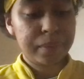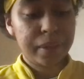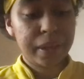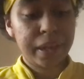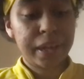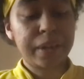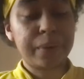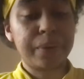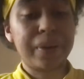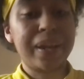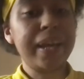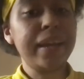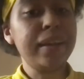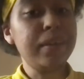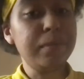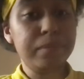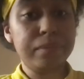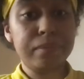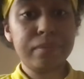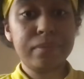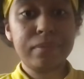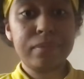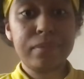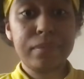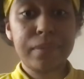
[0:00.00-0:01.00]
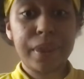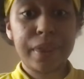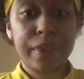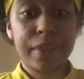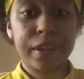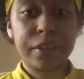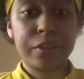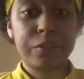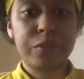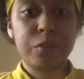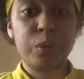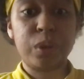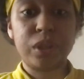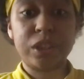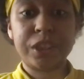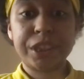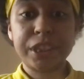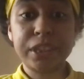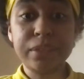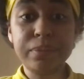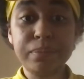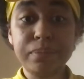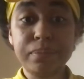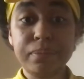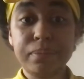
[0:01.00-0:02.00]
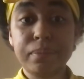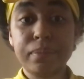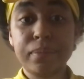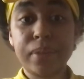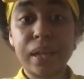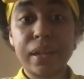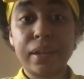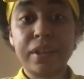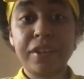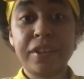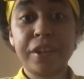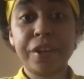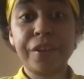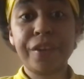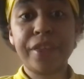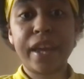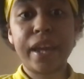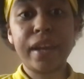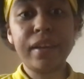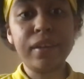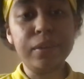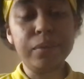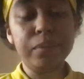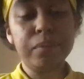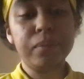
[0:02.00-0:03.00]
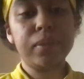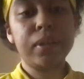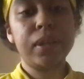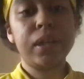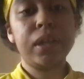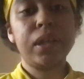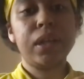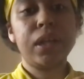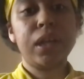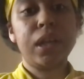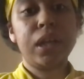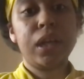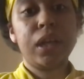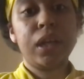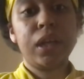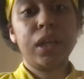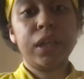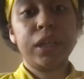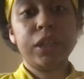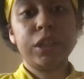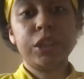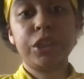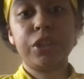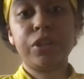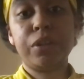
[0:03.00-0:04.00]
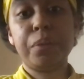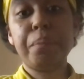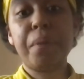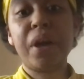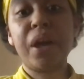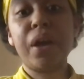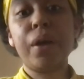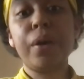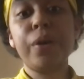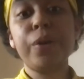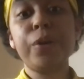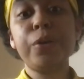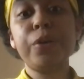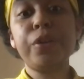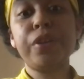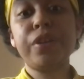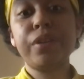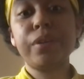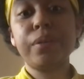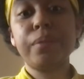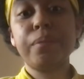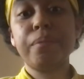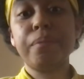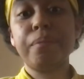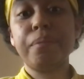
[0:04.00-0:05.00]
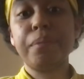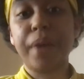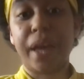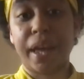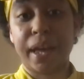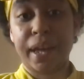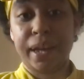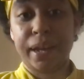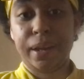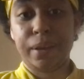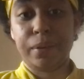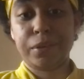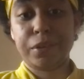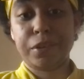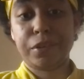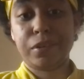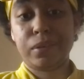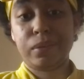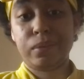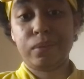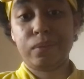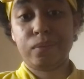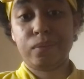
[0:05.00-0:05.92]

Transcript: anyway, thanks for watching. Till then, Chu-Tube mode out.